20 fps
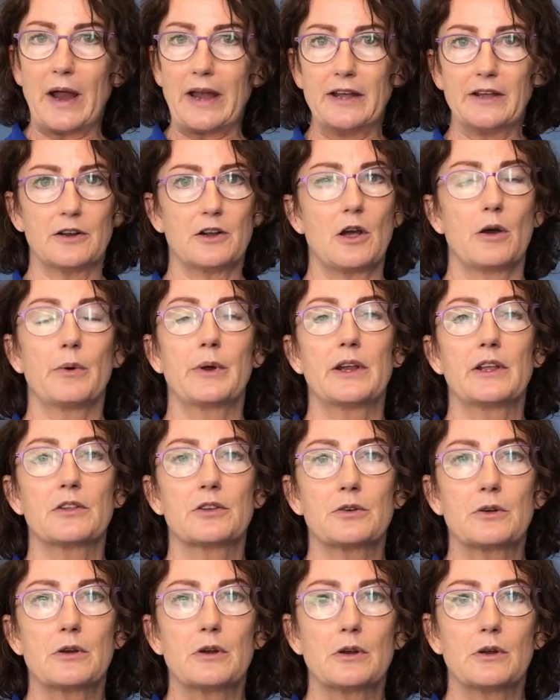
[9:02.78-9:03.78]
weight going
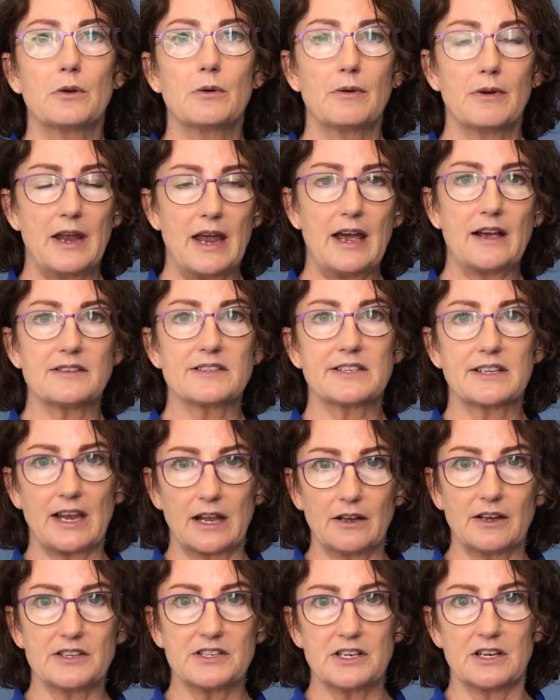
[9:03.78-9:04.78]
through our
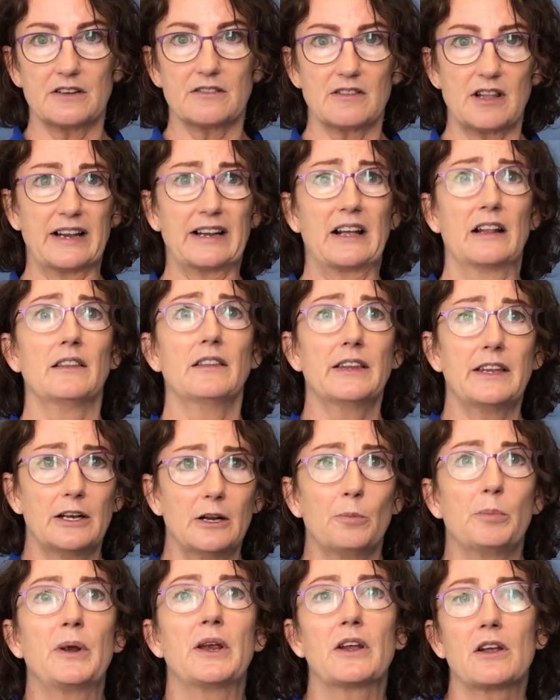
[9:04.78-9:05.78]
skeleton, like a
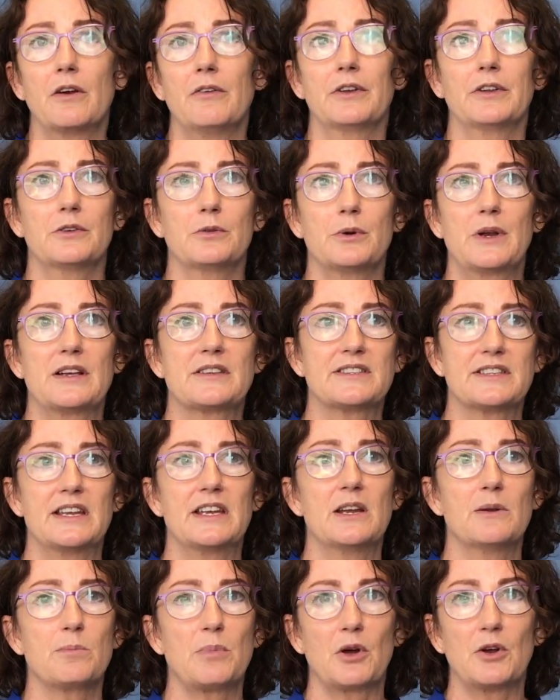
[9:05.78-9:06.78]
little bit going through our
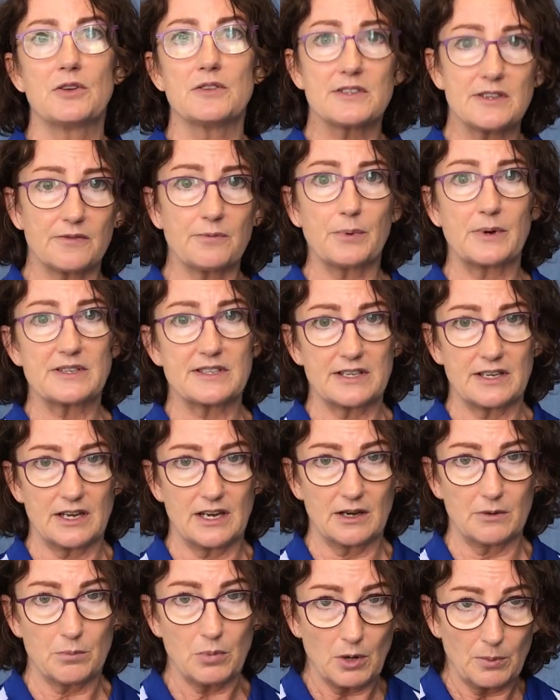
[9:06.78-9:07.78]
sitting bones if we're
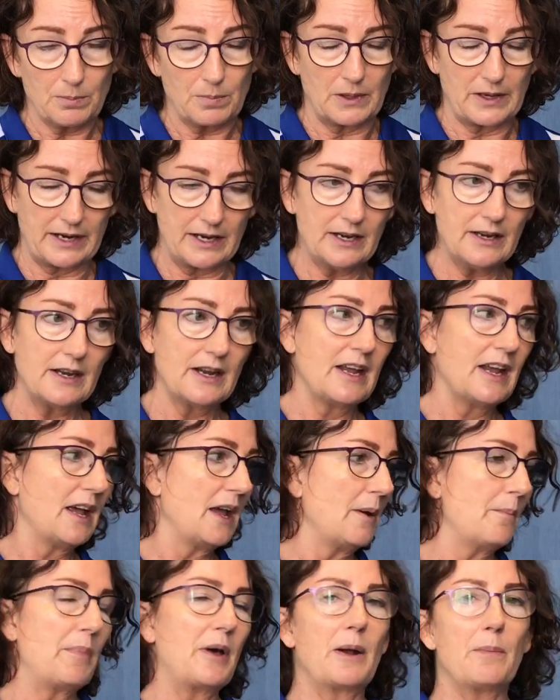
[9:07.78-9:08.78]
sitting properly,
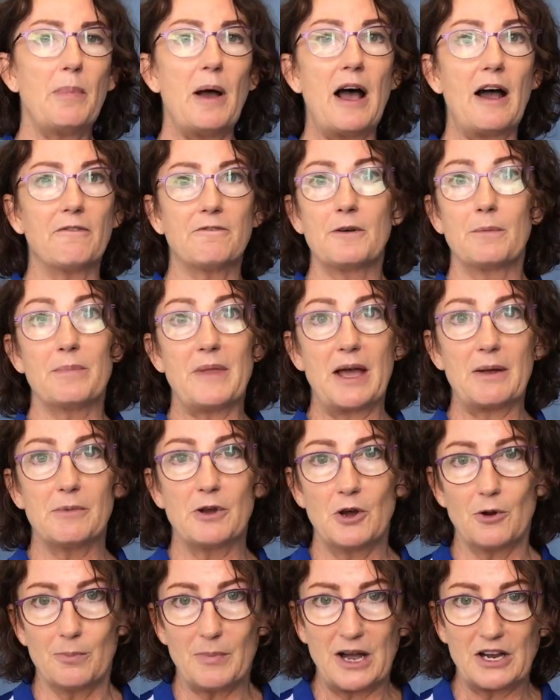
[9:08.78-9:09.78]
but apart from that,
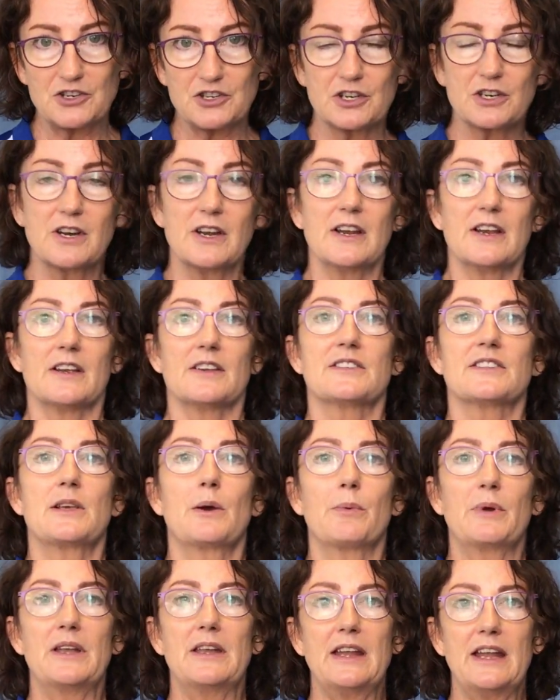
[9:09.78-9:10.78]
not much.
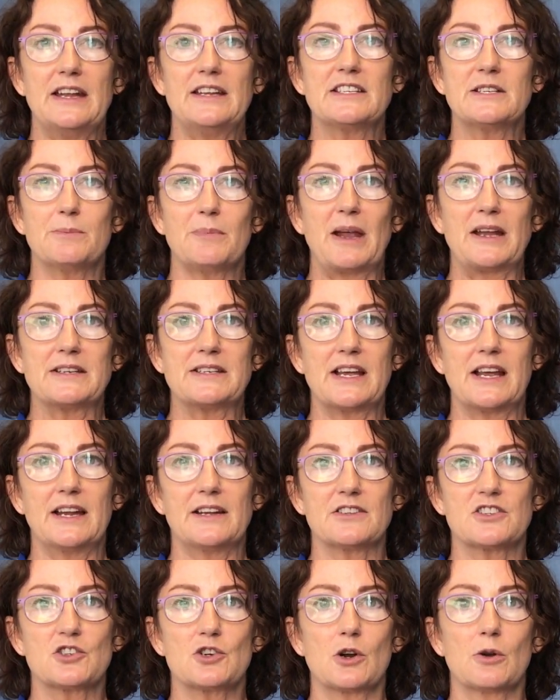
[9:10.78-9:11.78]
So we need to
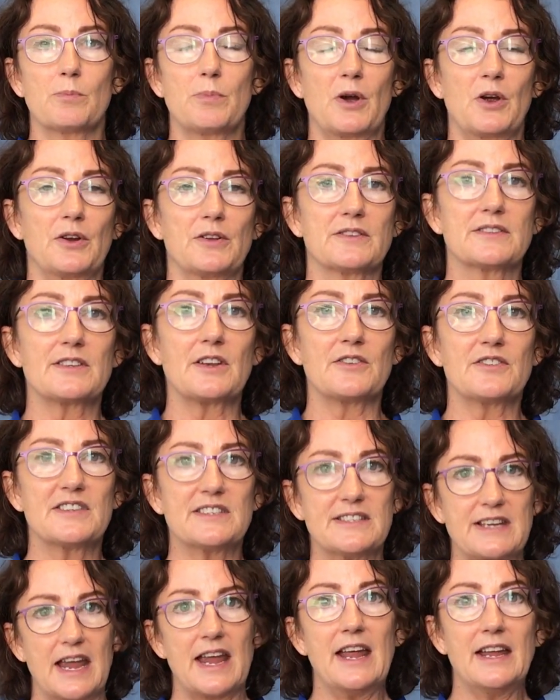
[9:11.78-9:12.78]
maintain strong bones. So
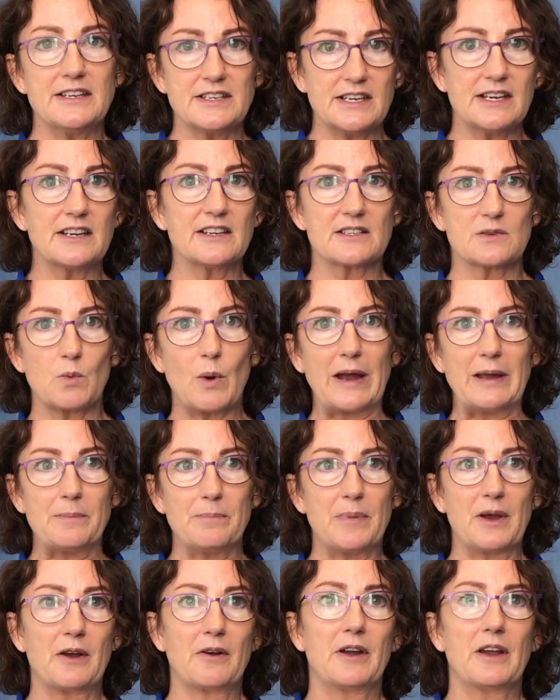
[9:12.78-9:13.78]
standing is
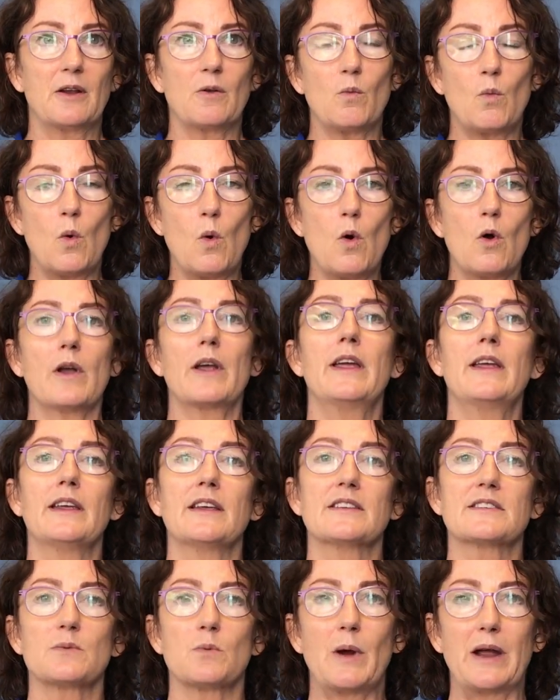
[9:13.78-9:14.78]
weight-bearing,
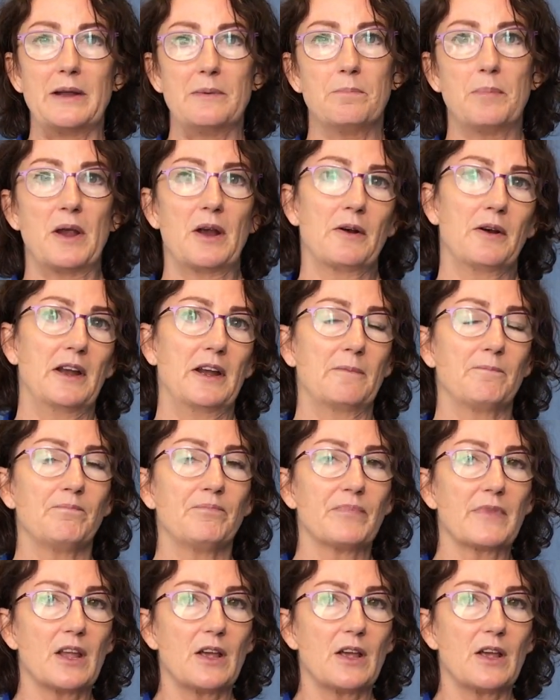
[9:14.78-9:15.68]
walking is weight-bearing.